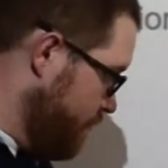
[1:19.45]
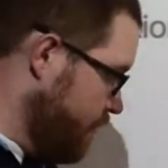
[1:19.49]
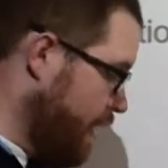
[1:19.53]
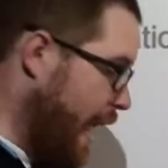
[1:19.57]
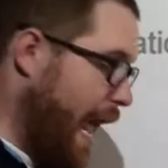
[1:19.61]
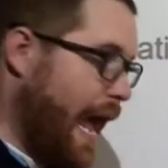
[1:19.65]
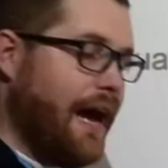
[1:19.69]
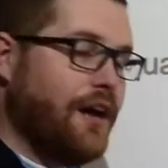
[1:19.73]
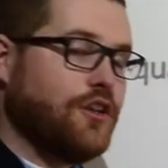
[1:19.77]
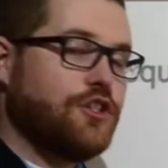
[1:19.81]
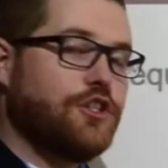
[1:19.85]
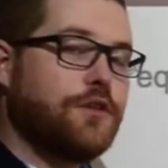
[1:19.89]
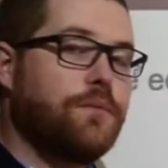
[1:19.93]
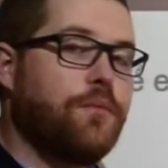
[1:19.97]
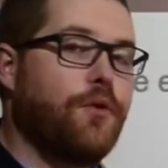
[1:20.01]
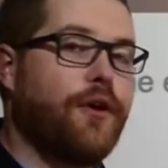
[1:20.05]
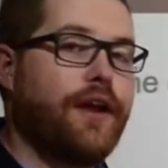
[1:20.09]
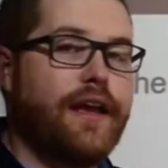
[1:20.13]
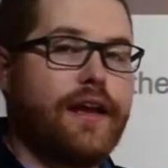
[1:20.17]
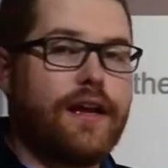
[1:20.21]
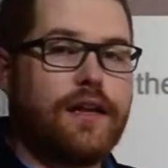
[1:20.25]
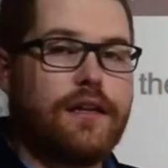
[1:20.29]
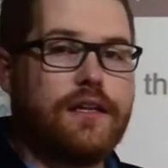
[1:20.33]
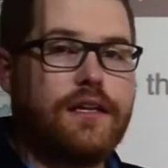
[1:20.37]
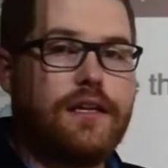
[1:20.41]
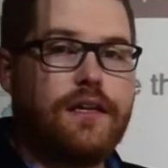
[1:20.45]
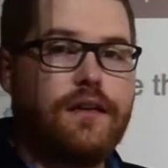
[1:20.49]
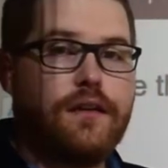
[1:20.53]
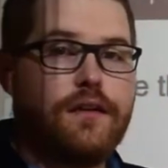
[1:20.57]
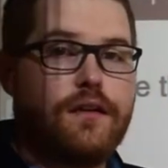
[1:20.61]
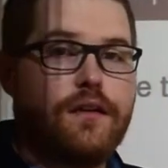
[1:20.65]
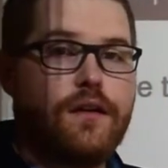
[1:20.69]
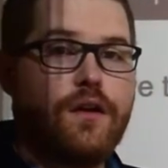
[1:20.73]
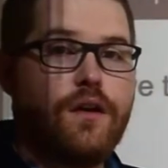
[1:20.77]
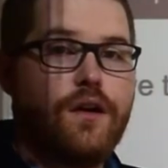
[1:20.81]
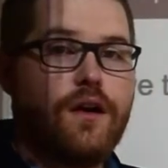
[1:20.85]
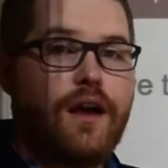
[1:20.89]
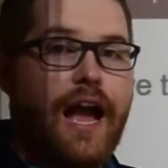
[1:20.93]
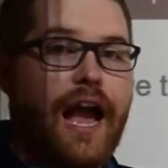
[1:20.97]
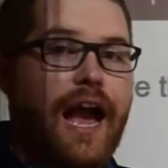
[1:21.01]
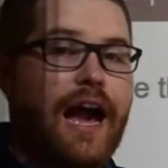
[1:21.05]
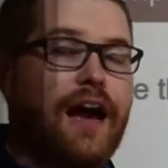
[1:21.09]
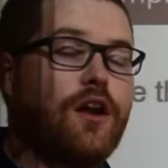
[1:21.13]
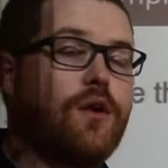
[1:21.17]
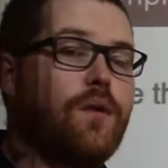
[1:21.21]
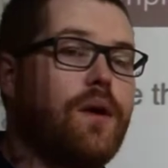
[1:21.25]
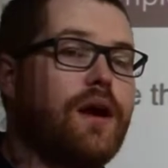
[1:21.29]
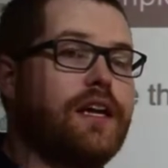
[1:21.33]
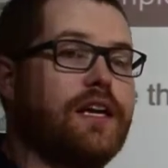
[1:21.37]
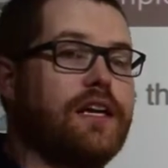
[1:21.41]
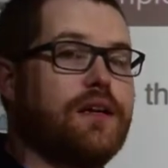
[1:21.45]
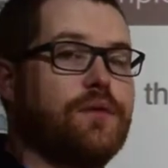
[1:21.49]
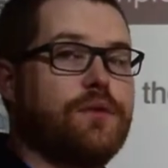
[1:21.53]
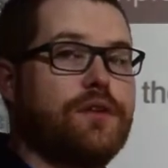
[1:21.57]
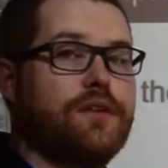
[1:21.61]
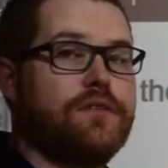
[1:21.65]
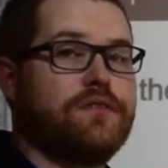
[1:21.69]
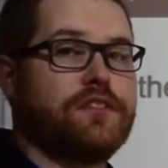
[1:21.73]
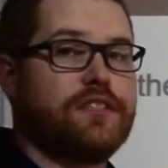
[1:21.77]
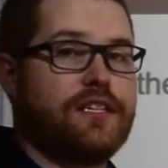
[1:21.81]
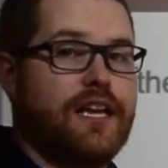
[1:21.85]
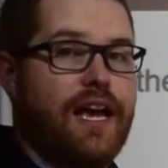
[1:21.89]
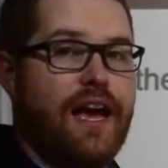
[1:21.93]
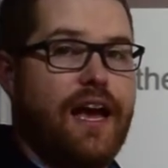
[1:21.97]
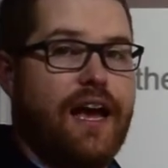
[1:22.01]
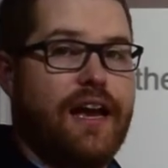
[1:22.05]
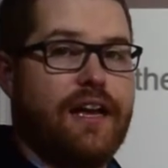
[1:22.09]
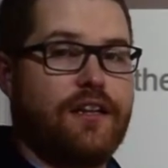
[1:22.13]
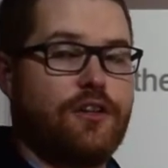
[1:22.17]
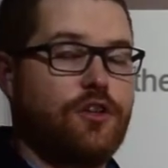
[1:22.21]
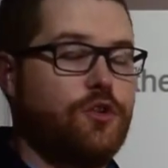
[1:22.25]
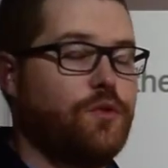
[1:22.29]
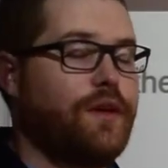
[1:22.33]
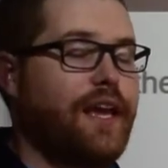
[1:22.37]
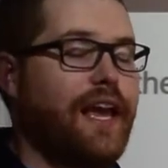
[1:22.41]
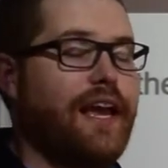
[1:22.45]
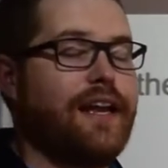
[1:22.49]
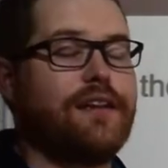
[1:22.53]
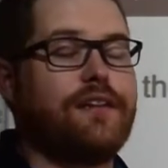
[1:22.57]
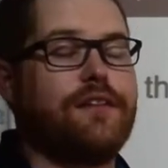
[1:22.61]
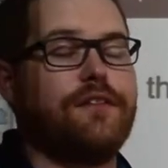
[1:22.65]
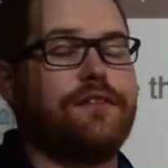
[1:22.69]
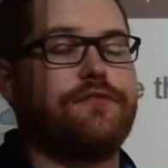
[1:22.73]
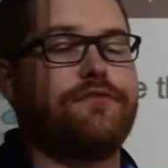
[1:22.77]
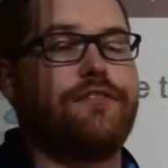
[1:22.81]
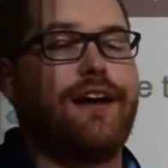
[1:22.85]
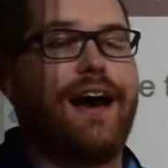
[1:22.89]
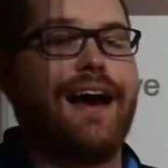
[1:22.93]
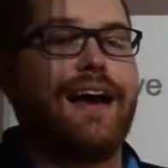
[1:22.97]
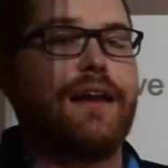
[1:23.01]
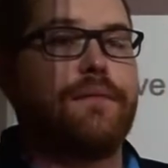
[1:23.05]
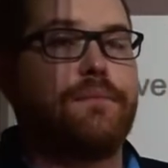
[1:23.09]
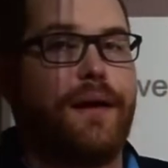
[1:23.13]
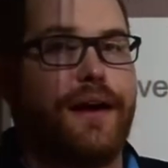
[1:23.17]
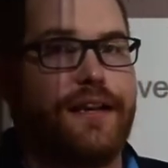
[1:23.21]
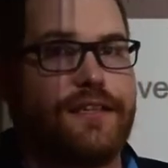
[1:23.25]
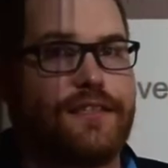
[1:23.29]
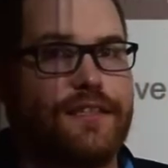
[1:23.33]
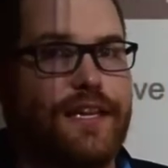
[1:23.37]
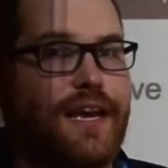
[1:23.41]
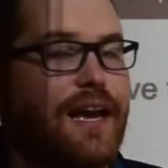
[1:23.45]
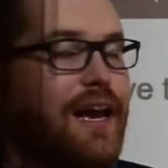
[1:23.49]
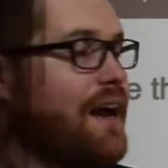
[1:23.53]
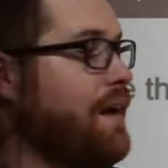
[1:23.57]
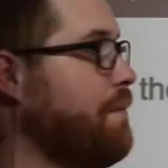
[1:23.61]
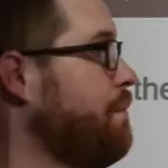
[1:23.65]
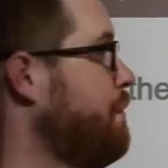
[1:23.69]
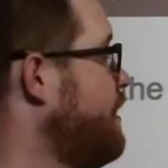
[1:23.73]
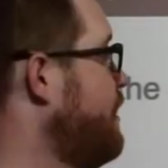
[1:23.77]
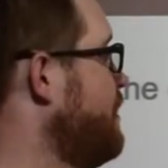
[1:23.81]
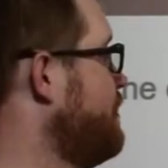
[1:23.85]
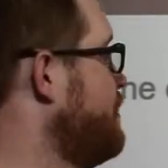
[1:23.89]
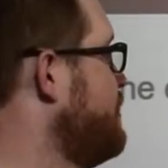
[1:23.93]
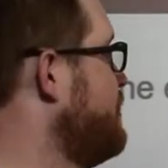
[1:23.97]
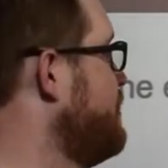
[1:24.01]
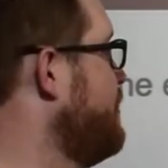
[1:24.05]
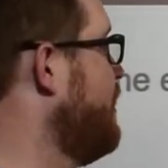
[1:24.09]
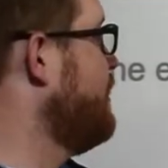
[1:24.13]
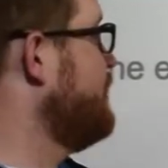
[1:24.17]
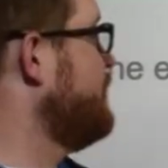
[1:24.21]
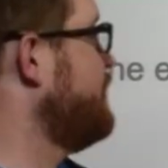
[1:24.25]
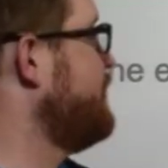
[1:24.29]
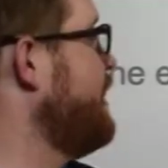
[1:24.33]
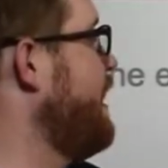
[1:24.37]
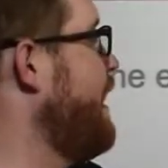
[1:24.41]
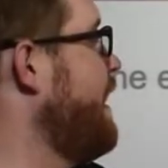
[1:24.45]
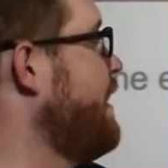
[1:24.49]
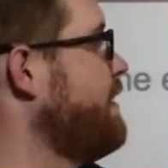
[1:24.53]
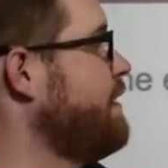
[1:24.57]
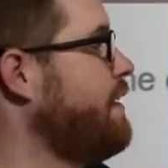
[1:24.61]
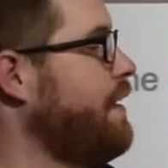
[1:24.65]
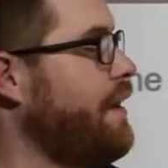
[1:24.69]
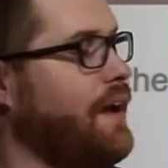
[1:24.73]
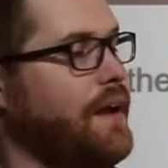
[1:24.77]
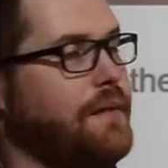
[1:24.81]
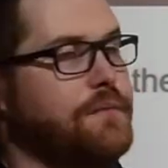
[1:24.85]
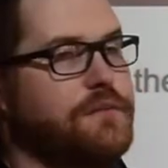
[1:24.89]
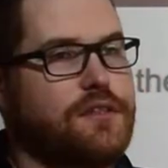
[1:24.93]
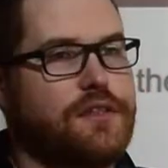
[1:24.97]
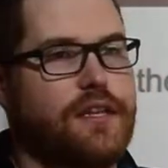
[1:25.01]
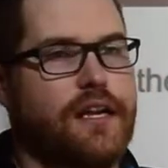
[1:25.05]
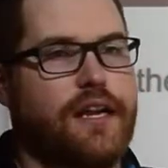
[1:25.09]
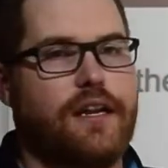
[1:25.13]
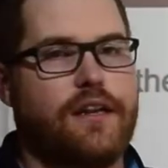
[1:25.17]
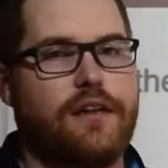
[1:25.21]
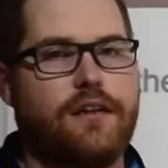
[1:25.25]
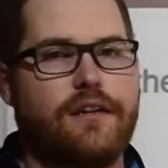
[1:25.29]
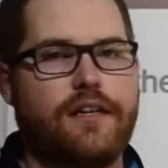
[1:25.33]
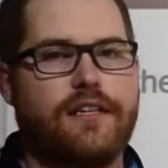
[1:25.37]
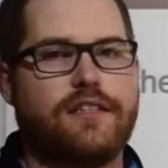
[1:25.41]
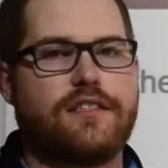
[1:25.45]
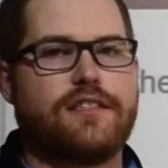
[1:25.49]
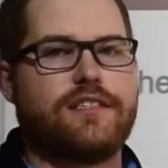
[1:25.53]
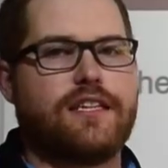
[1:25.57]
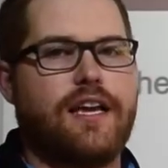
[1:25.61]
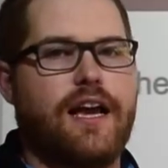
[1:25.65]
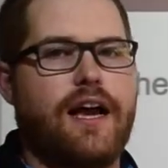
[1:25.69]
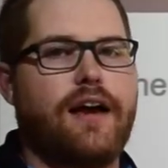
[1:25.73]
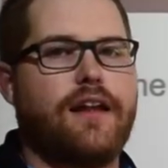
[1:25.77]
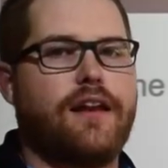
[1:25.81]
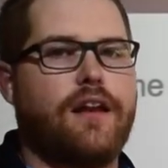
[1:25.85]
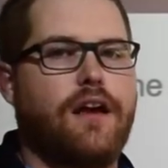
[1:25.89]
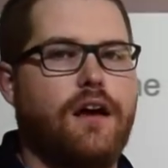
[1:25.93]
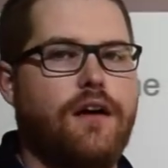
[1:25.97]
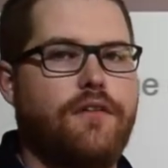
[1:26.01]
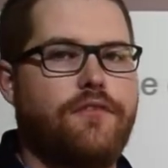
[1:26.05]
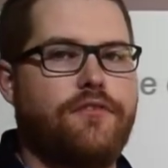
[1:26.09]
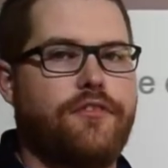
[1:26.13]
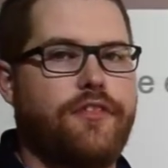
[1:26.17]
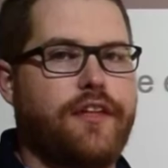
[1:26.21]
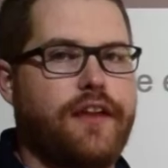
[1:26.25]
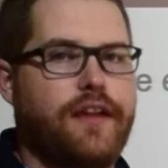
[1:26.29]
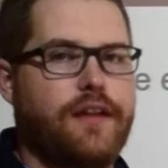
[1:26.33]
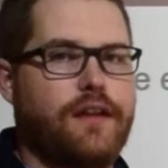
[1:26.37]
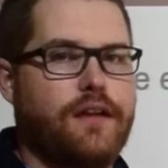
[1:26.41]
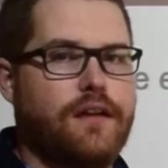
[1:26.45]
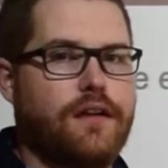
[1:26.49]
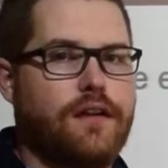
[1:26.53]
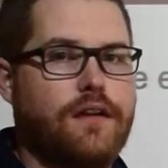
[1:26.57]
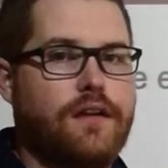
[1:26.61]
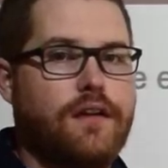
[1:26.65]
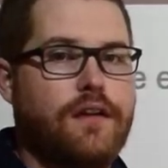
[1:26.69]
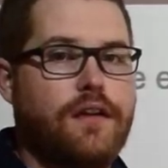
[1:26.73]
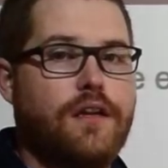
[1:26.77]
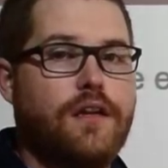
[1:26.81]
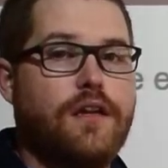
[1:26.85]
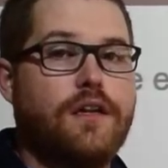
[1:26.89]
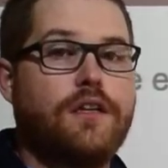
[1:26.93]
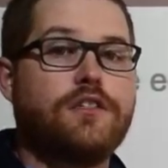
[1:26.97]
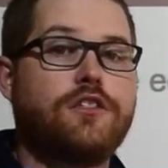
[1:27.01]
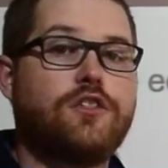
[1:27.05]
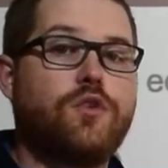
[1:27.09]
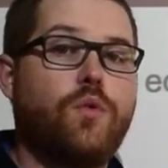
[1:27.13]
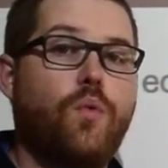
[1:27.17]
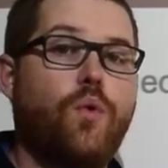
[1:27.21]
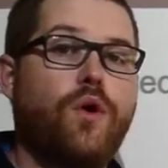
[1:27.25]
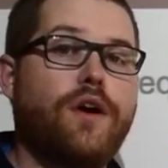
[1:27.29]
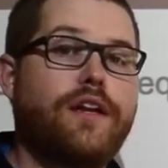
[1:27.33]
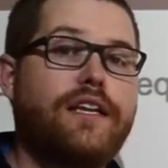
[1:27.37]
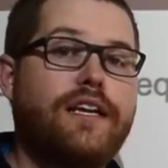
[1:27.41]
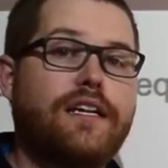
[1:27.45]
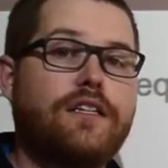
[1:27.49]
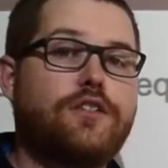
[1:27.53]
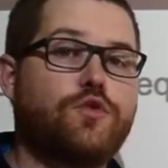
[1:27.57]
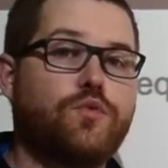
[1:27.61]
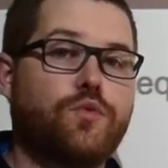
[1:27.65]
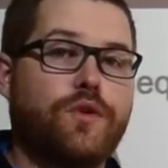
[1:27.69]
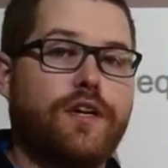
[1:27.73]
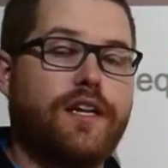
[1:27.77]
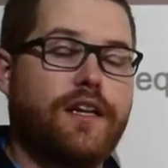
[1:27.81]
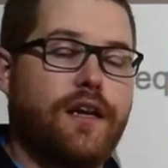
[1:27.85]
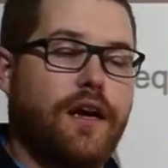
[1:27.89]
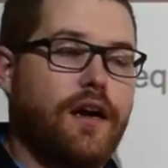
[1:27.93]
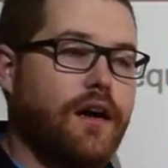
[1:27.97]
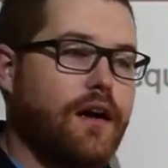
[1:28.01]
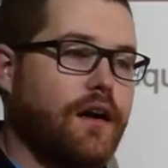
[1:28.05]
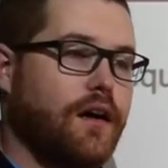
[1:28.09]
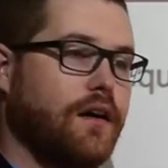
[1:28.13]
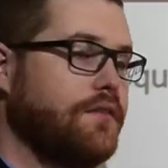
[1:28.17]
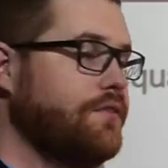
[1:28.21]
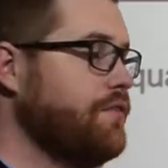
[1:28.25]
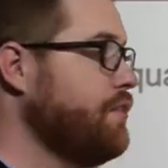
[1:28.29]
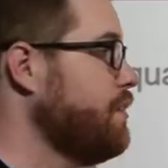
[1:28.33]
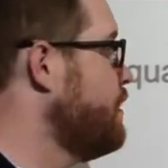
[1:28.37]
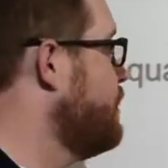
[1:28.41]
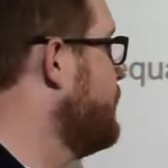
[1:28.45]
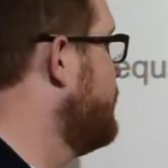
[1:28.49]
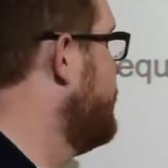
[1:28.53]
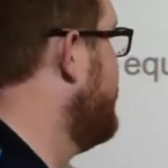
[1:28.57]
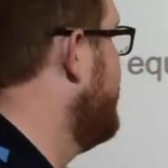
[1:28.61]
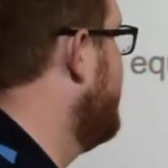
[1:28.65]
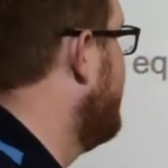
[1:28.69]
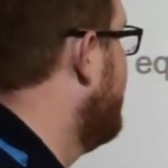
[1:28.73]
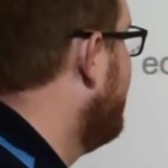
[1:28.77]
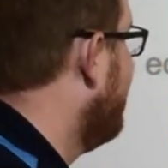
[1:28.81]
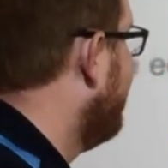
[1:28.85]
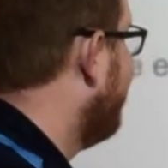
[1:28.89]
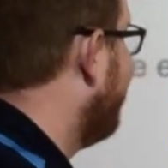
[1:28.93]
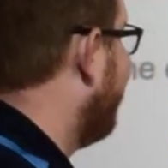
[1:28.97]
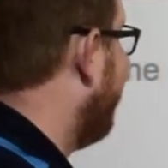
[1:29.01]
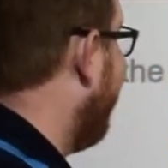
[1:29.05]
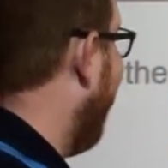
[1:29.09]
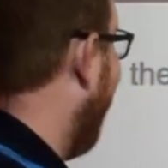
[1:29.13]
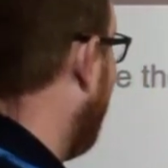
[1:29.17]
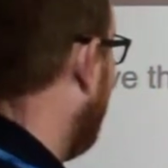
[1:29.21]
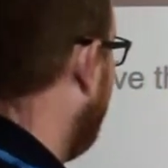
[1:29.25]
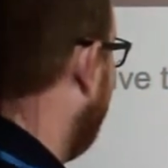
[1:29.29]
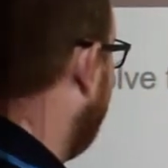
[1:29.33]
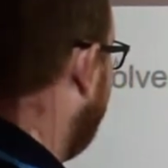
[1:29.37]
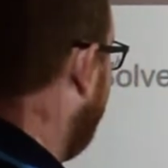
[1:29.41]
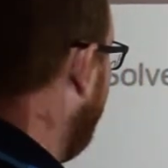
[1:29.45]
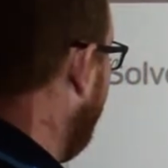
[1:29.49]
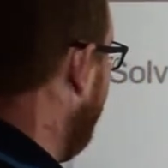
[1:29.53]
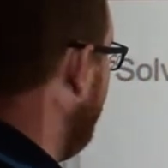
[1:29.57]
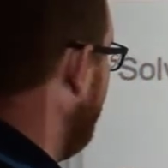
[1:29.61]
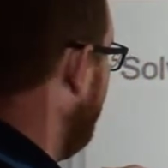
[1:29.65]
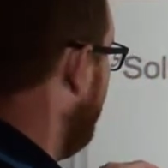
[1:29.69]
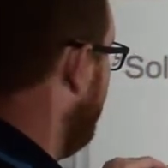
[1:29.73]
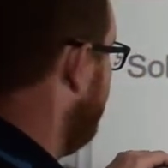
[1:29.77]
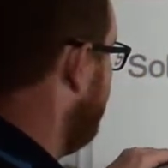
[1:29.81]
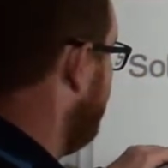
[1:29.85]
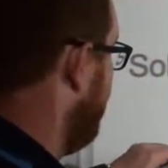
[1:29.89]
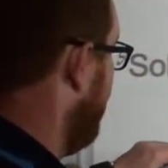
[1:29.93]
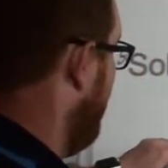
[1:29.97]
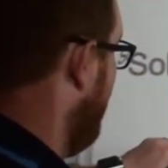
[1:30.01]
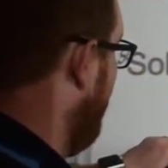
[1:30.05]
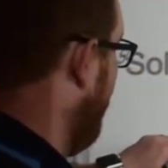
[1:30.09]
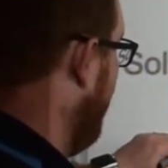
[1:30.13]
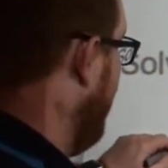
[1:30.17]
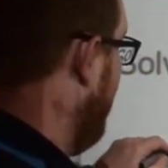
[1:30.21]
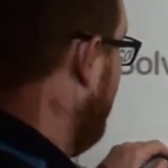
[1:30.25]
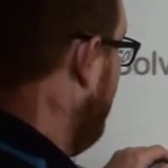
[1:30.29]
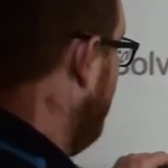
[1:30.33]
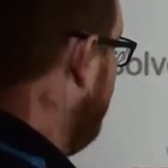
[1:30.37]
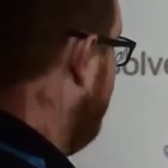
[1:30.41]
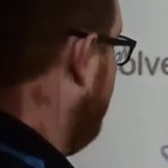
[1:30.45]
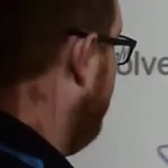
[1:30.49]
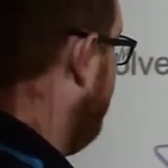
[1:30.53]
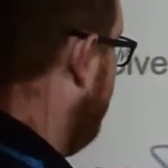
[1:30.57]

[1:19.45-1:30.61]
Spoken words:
algebraically, how do I get rid of sine? You can't divide by sine because it's not sine times theta. It's sine of theta. So what gets rid of sine of theta? Well,